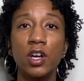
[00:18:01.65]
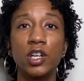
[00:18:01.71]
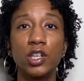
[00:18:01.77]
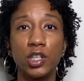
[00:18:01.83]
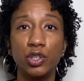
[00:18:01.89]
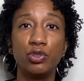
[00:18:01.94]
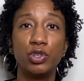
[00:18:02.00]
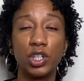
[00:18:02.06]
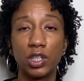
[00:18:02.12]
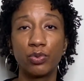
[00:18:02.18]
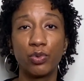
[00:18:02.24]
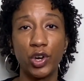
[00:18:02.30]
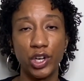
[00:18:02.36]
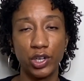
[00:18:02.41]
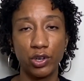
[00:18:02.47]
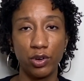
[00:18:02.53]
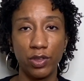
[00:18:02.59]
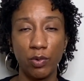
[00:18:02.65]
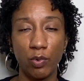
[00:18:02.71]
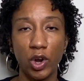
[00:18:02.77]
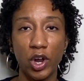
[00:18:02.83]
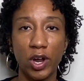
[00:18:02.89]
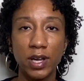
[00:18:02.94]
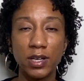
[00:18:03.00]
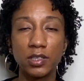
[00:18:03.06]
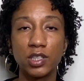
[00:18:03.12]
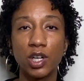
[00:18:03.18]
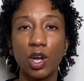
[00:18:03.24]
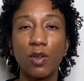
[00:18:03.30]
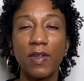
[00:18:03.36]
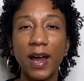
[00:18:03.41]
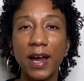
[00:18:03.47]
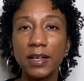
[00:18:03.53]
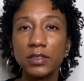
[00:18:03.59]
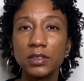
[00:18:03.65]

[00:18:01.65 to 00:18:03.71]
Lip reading: You just weren't doing the work. And so that is